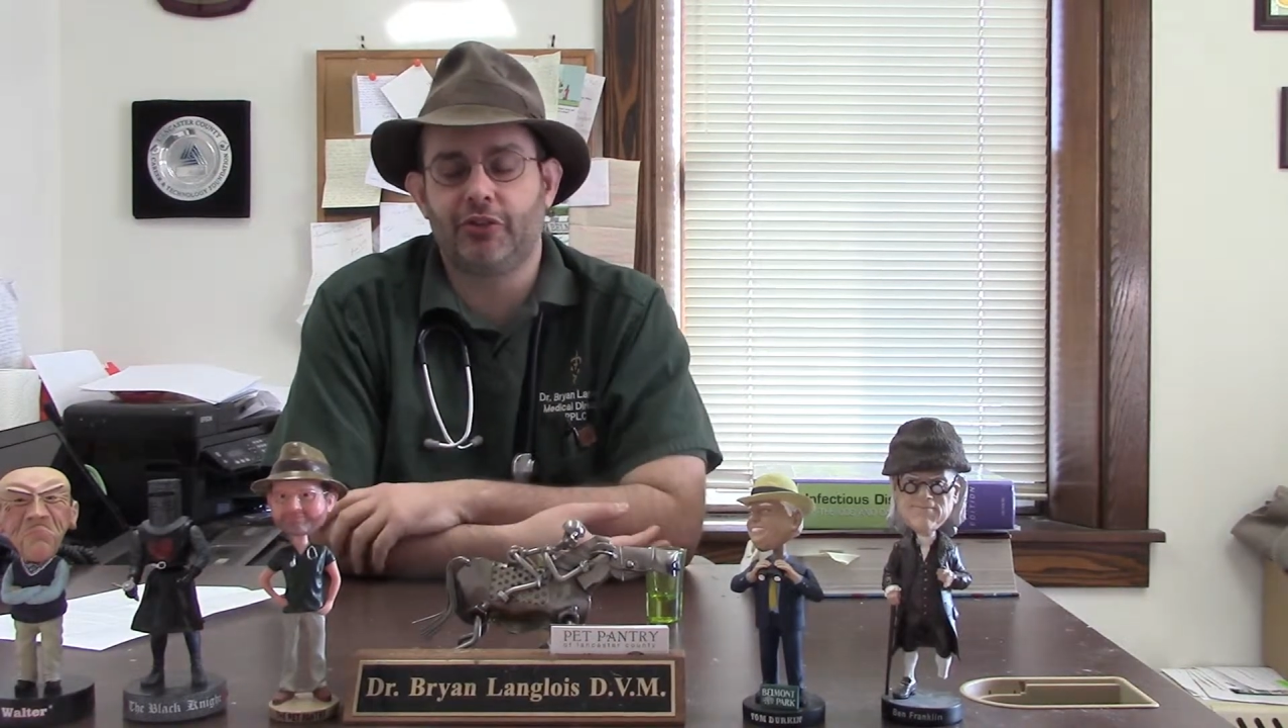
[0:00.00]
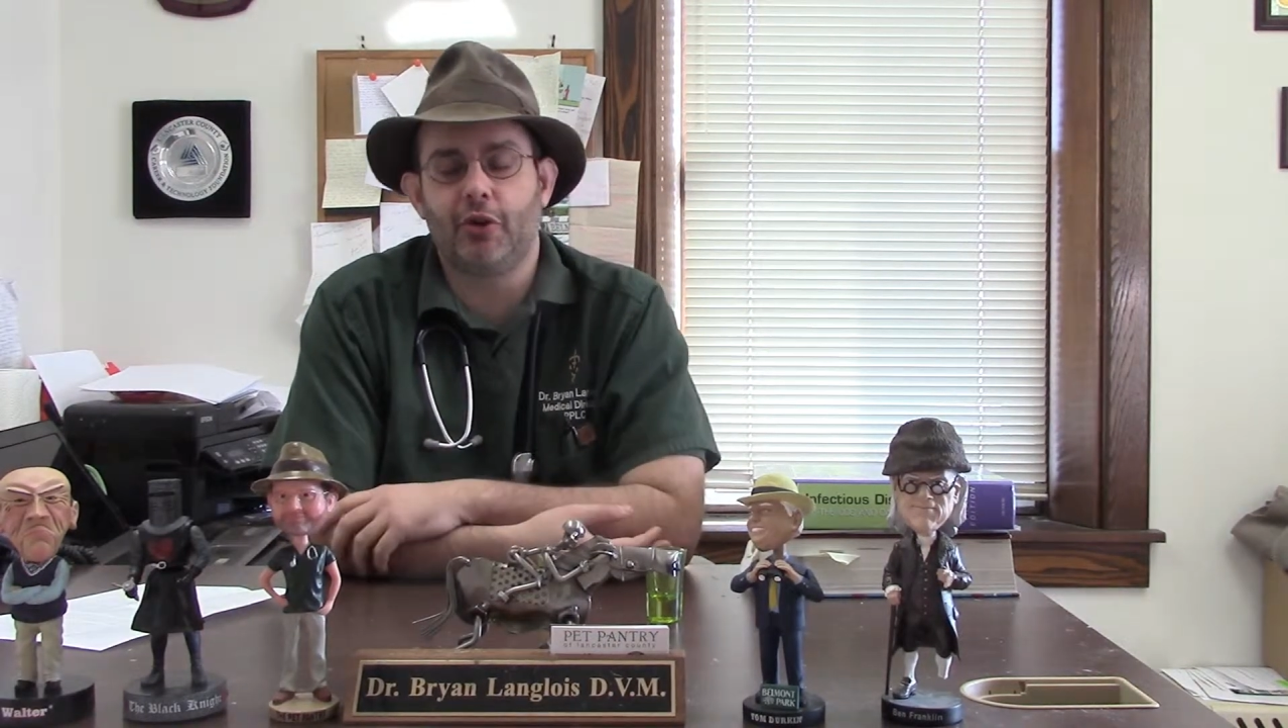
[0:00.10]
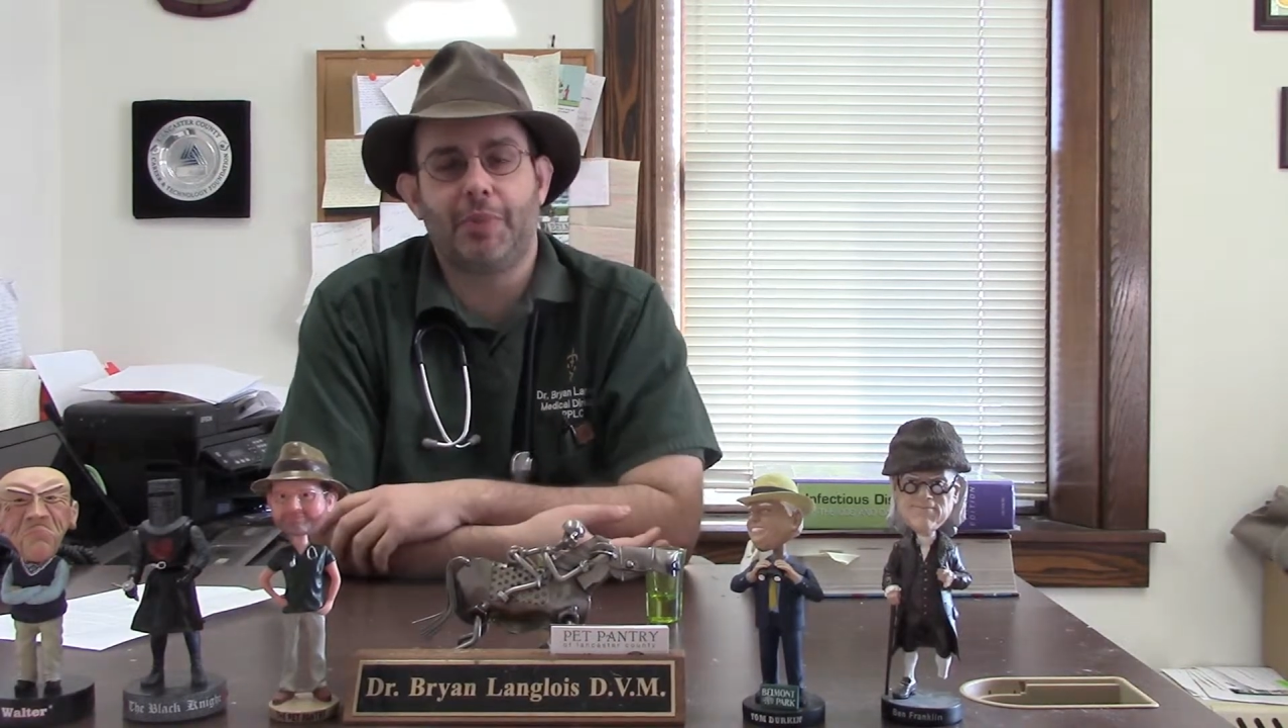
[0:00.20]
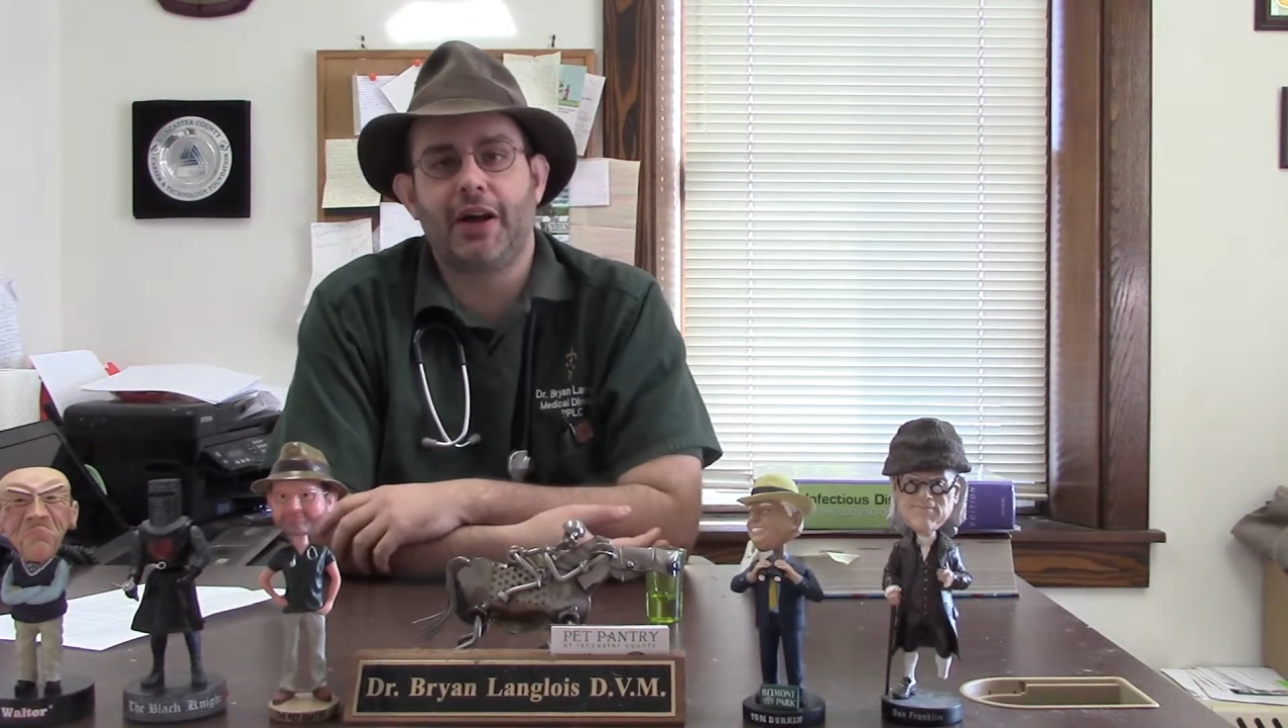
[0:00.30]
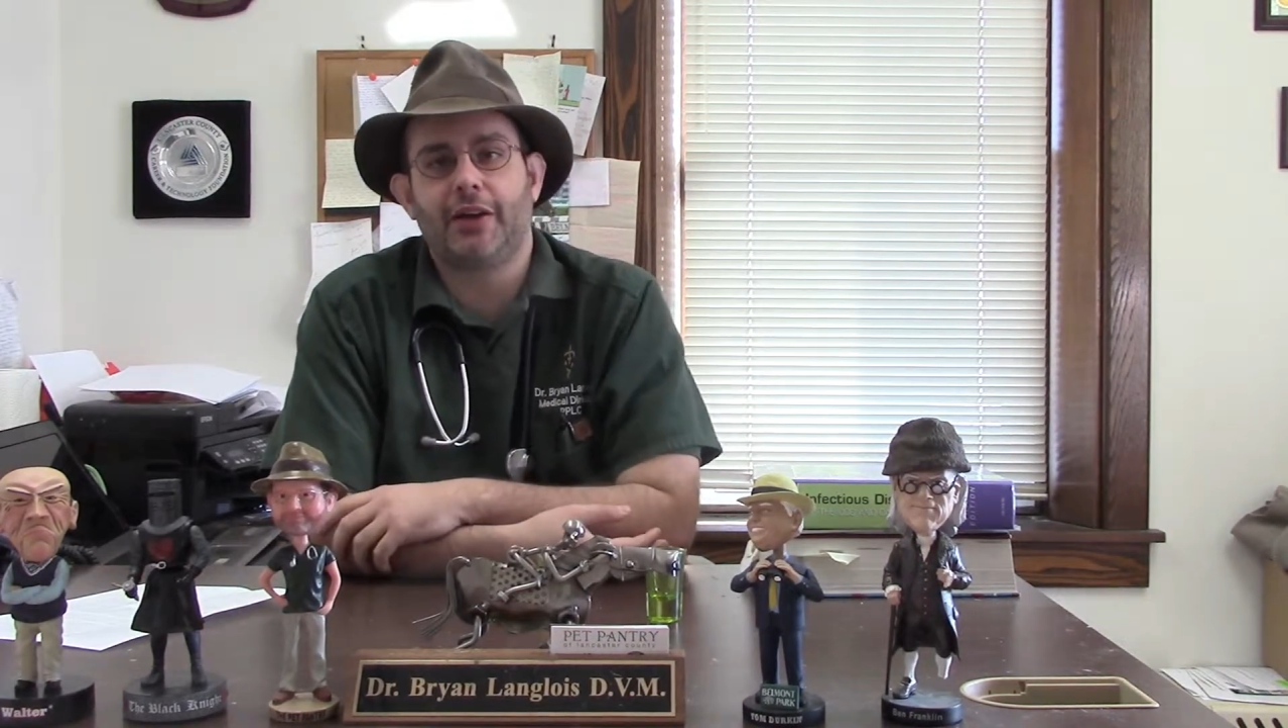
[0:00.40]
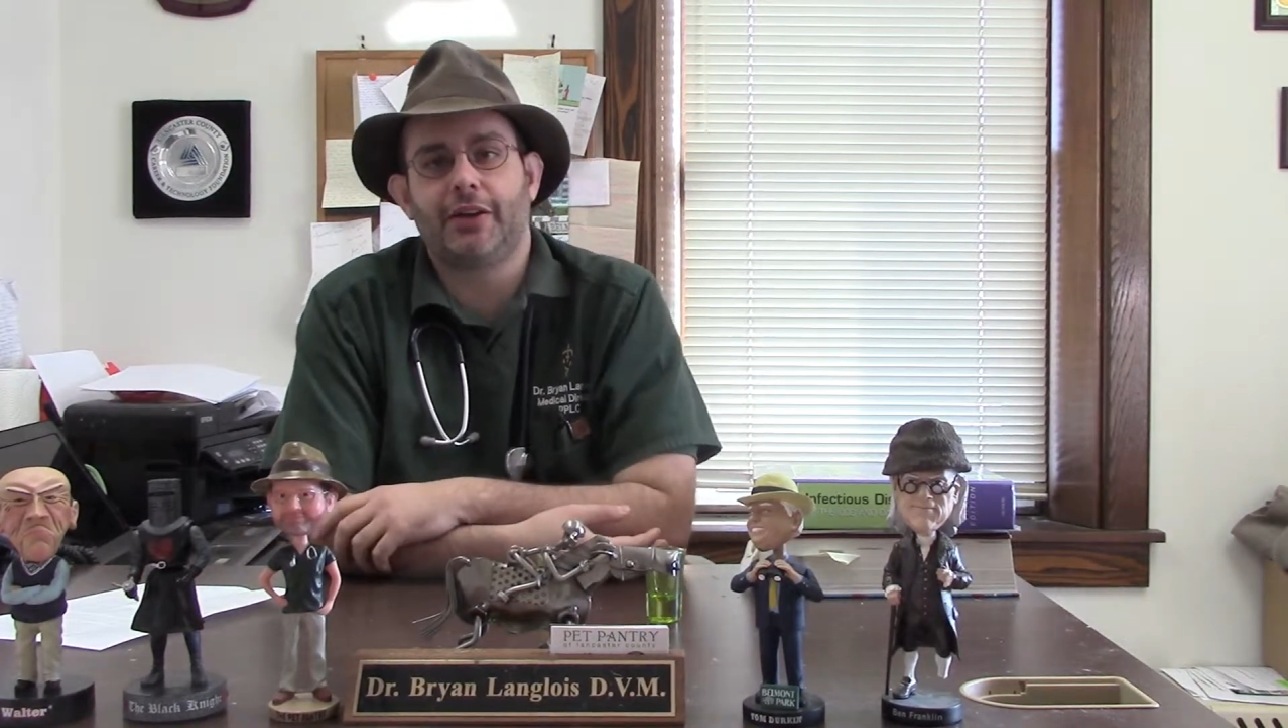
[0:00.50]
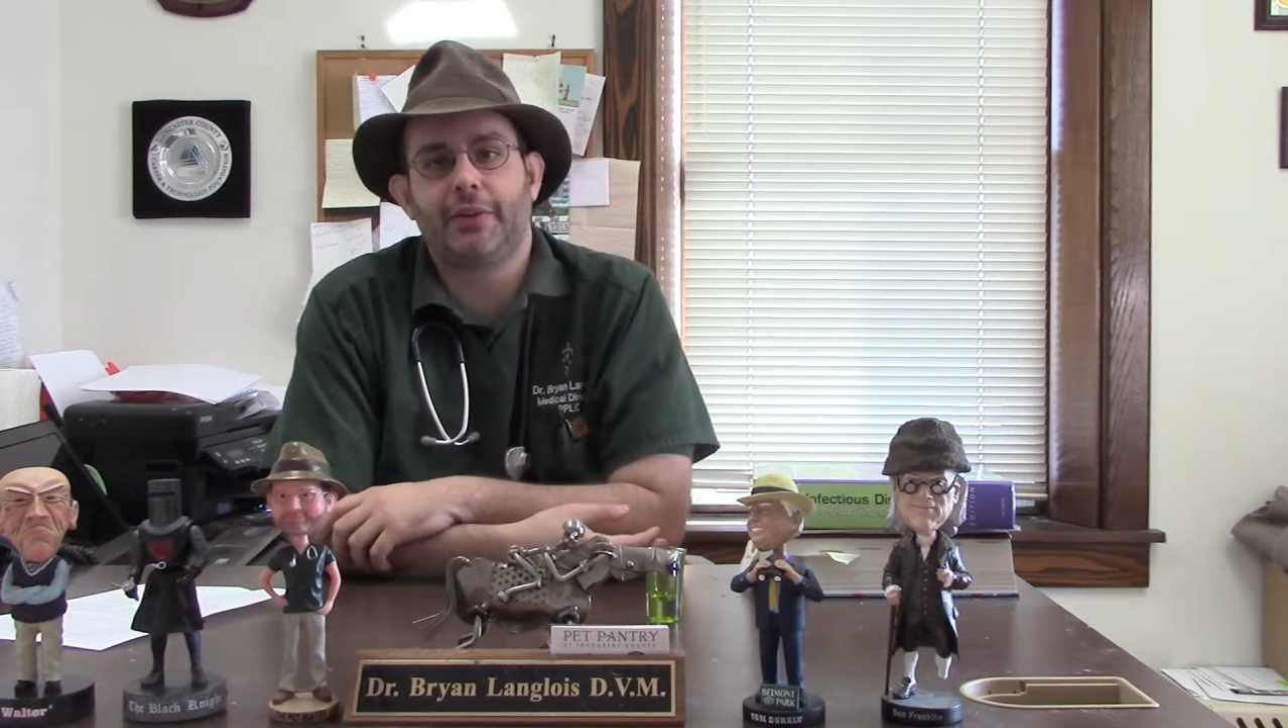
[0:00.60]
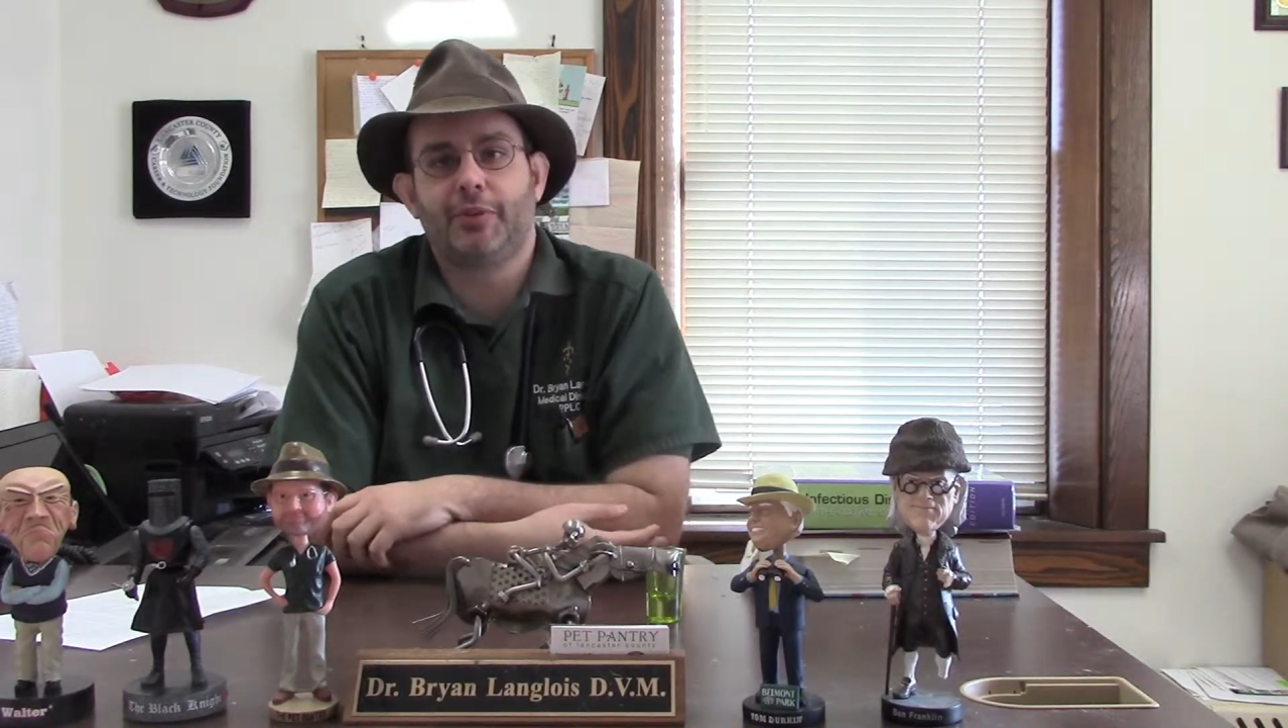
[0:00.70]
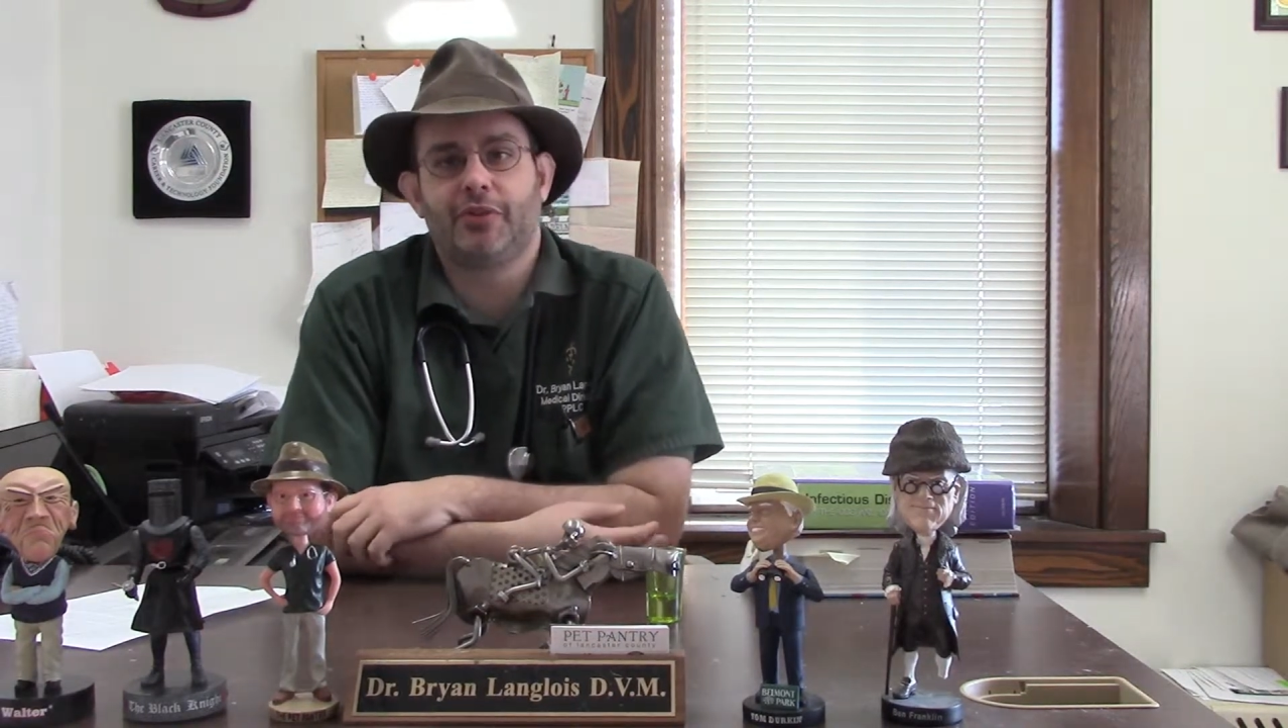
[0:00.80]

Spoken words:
snowpocalypse,